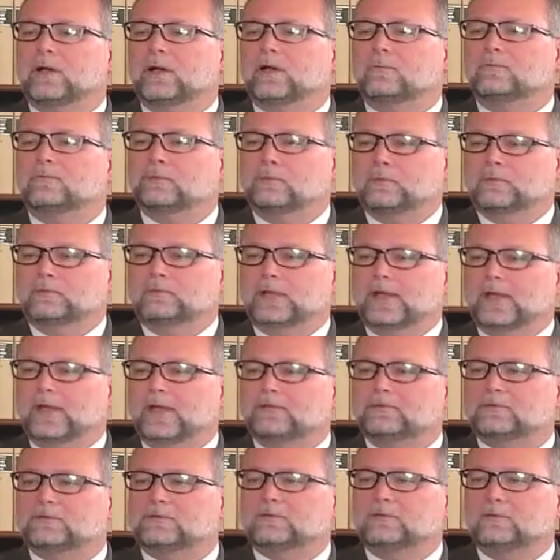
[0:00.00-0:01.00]
fuel
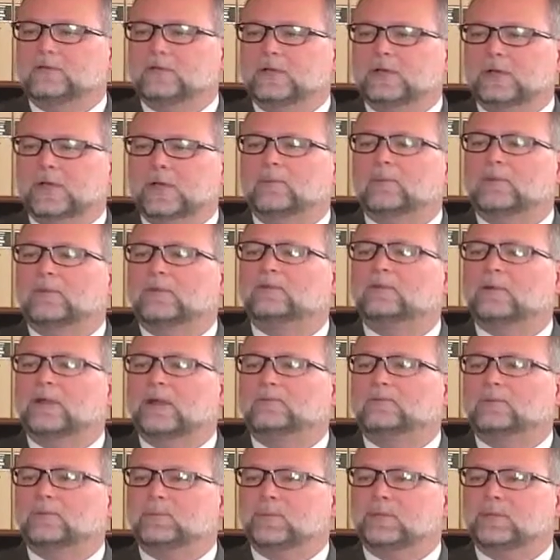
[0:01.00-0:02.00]
tax. I believe we
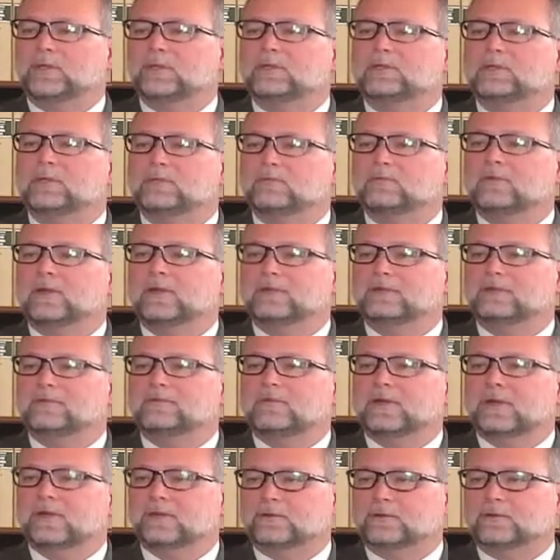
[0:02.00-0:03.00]
have to put in the inflation
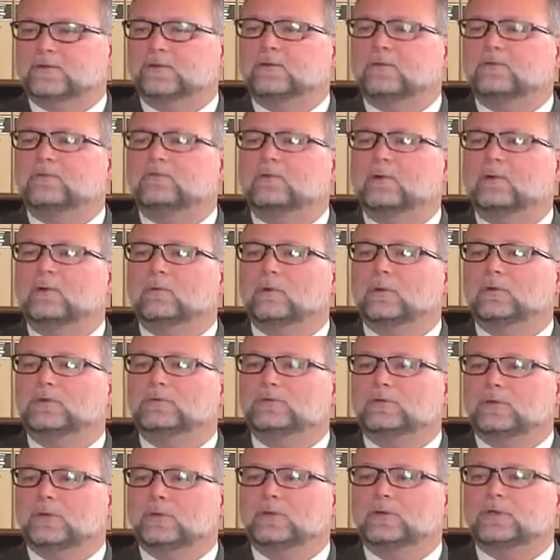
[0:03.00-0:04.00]
factor going forward
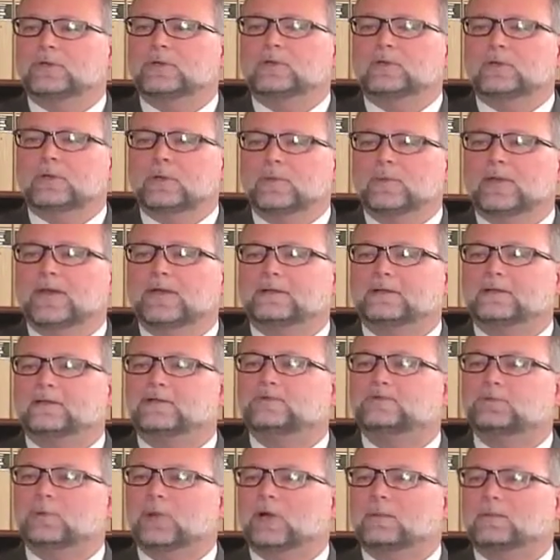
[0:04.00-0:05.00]
so that we don't come back to
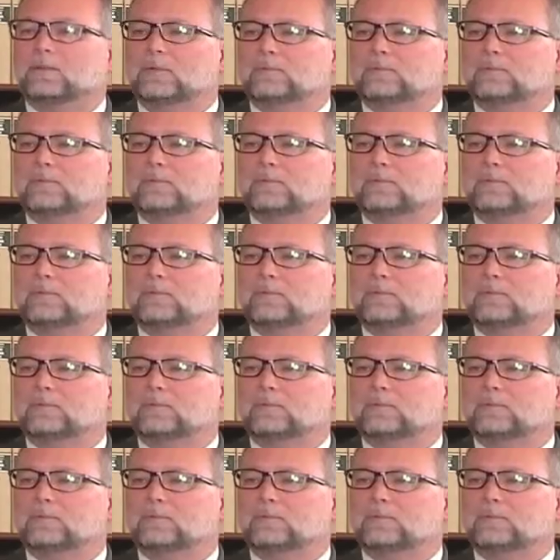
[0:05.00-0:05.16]
this problem.